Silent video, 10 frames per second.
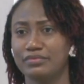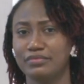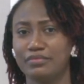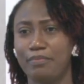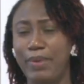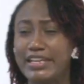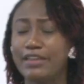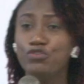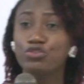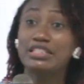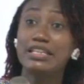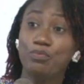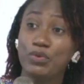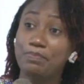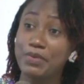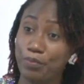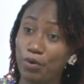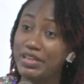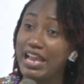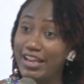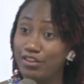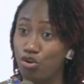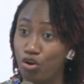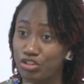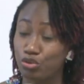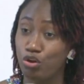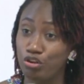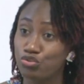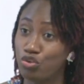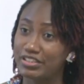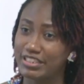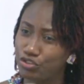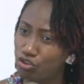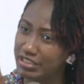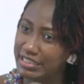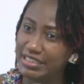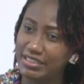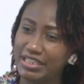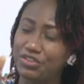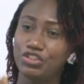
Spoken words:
But if you sleep with people behind doors, closed doors, it's your secret.